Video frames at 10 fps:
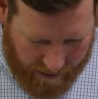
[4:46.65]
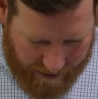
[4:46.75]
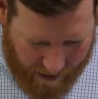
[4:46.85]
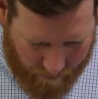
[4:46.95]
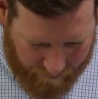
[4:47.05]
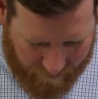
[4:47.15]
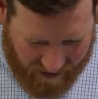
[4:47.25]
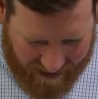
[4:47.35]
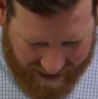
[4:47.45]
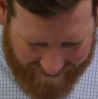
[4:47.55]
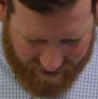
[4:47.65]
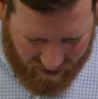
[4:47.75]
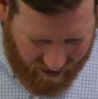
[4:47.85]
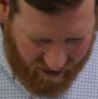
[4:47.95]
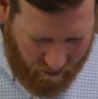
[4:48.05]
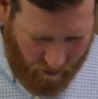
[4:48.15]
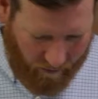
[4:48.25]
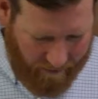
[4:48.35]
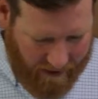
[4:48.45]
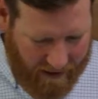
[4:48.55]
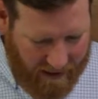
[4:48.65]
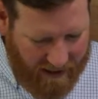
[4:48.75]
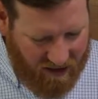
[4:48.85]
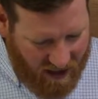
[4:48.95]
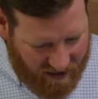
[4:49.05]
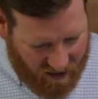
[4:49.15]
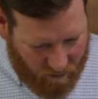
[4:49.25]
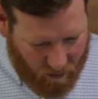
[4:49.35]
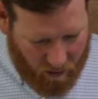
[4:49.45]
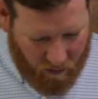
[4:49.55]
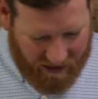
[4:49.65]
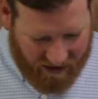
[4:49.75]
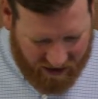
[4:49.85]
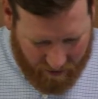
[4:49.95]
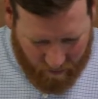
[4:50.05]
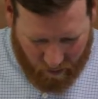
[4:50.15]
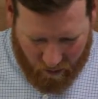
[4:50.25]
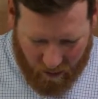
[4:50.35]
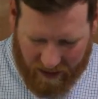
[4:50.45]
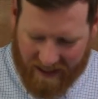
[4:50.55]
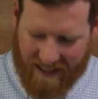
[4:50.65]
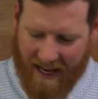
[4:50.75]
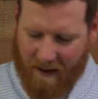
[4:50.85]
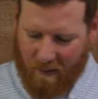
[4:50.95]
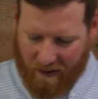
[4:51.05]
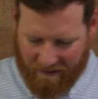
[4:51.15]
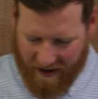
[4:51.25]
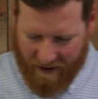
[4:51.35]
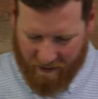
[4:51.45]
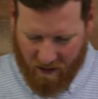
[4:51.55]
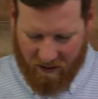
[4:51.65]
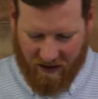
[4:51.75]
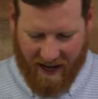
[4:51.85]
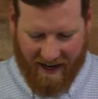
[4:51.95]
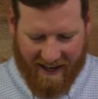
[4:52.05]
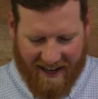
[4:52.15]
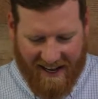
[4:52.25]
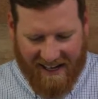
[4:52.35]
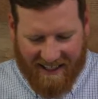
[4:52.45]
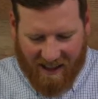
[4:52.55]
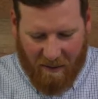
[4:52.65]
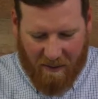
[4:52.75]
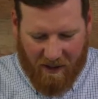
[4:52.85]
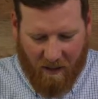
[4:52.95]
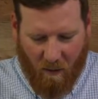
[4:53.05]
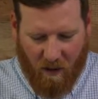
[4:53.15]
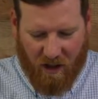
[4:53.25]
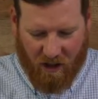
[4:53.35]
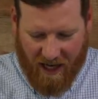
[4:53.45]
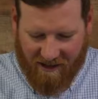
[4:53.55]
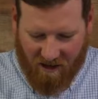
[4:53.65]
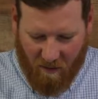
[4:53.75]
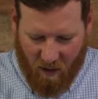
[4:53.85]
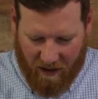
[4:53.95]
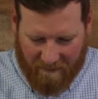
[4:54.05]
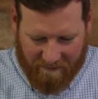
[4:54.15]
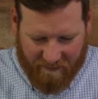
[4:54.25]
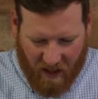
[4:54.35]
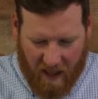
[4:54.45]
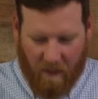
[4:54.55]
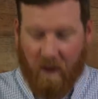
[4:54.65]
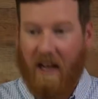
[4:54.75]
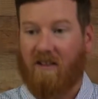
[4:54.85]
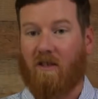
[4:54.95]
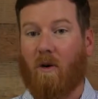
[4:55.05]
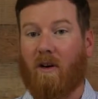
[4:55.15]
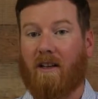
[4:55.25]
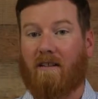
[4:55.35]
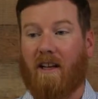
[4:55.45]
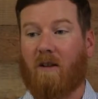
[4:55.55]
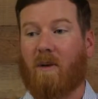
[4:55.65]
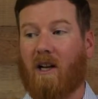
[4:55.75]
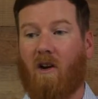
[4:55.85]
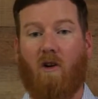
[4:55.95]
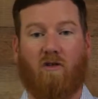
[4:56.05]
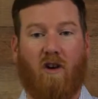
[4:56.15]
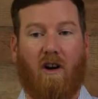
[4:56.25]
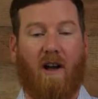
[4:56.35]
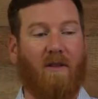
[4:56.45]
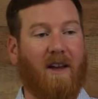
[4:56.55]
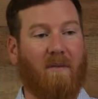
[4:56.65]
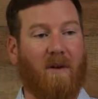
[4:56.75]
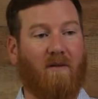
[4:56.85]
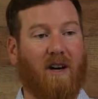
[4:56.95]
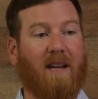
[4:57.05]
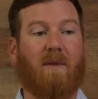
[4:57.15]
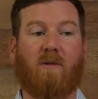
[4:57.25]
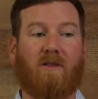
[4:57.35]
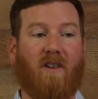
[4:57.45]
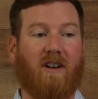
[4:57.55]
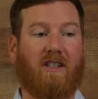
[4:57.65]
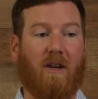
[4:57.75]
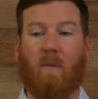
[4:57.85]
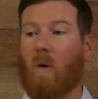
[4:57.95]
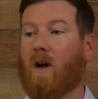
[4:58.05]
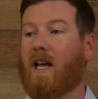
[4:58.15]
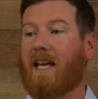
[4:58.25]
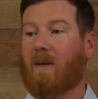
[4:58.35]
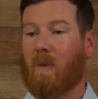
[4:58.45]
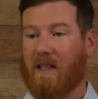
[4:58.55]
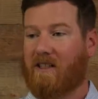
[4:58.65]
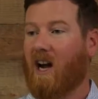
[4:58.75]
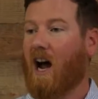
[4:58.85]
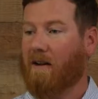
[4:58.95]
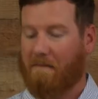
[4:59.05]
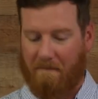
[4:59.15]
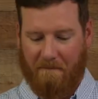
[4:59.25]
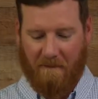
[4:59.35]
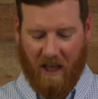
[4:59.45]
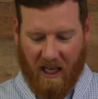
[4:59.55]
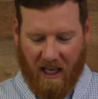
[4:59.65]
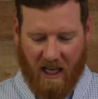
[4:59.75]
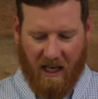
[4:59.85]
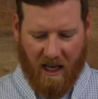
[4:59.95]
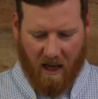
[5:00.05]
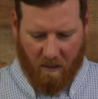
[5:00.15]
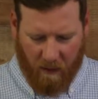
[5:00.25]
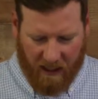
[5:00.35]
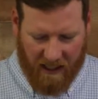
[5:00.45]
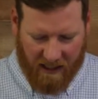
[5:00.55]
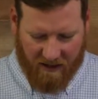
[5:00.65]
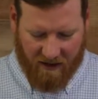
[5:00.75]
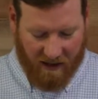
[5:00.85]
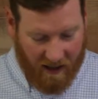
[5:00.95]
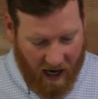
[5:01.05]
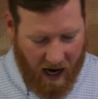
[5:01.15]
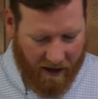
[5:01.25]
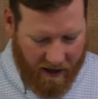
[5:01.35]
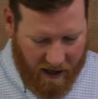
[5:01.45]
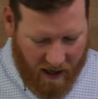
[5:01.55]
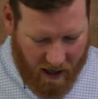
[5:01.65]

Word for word: Now, he had this testimony. His testimony was simple yet profound. Notice that. Some people say, well, what's your testimony? Keep your testimony. It could be a long drawn out thing, but for him it was very simple. He pleased God. He pleased God.